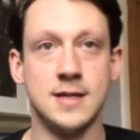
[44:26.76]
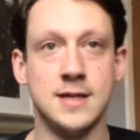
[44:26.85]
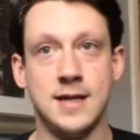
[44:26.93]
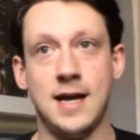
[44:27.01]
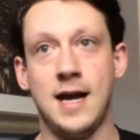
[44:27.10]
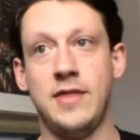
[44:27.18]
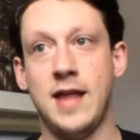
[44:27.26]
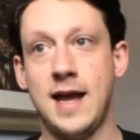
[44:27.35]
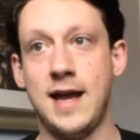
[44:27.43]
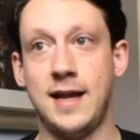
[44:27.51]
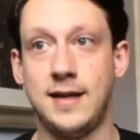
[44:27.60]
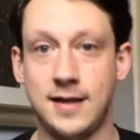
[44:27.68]
and
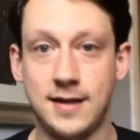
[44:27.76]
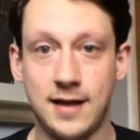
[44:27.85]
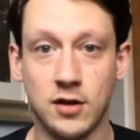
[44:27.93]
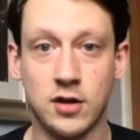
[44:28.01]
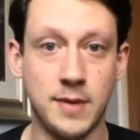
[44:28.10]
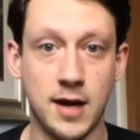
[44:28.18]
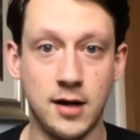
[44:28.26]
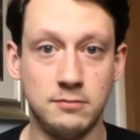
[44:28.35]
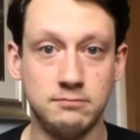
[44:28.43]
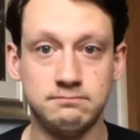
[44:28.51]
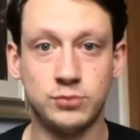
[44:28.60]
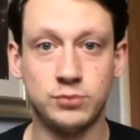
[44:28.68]
then I'll come
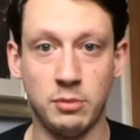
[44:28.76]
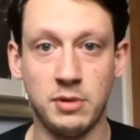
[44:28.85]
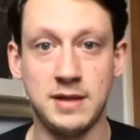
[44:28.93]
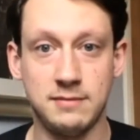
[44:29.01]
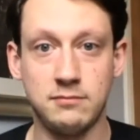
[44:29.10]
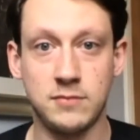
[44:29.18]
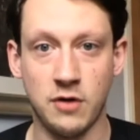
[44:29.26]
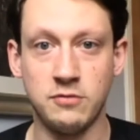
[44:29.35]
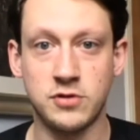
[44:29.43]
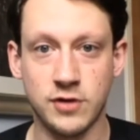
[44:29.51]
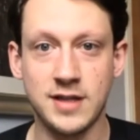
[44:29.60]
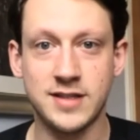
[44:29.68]
home, probably go
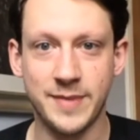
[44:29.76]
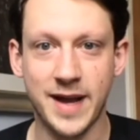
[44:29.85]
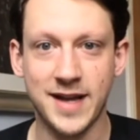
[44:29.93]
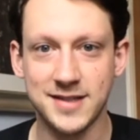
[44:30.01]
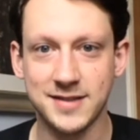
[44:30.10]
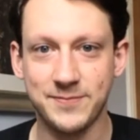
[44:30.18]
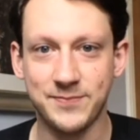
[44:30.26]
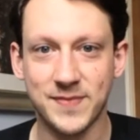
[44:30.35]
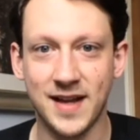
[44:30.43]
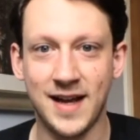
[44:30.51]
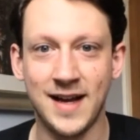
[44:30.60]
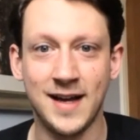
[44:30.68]
straight to bed.
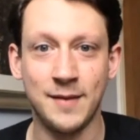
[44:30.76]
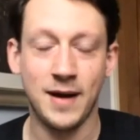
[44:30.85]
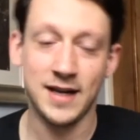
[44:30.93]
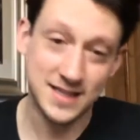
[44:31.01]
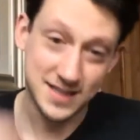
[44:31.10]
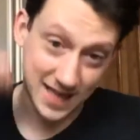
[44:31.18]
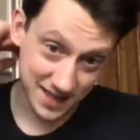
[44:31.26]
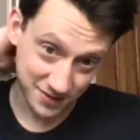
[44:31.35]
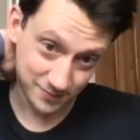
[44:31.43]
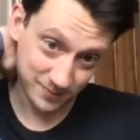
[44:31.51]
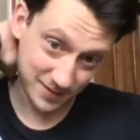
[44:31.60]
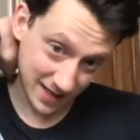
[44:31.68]
I need
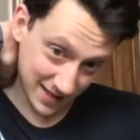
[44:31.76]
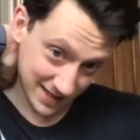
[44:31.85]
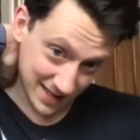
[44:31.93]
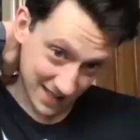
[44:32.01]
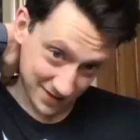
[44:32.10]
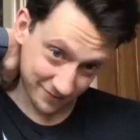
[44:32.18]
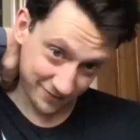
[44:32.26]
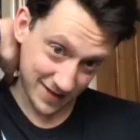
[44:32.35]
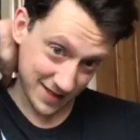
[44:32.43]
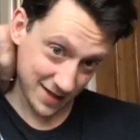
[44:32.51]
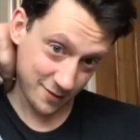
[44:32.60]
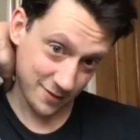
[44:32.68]
to get some
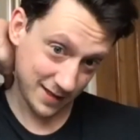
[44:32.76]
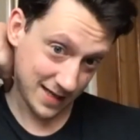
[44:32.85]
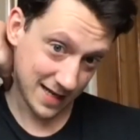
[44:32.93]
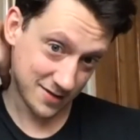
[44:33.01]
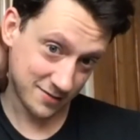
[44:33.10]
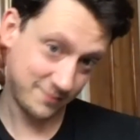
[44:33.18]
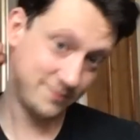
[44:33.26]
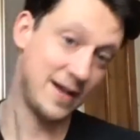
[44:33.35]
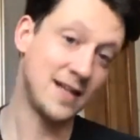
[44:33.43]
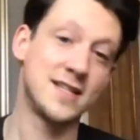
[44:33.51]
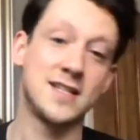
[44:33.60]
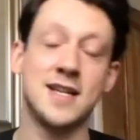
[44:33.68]
physio in, get some
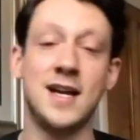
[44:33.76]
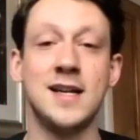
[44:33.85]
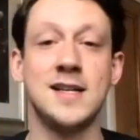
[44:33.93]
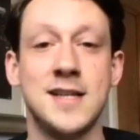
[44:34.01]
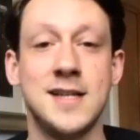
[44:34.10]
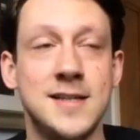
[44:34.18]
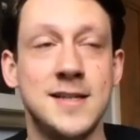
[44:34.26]
exercise in.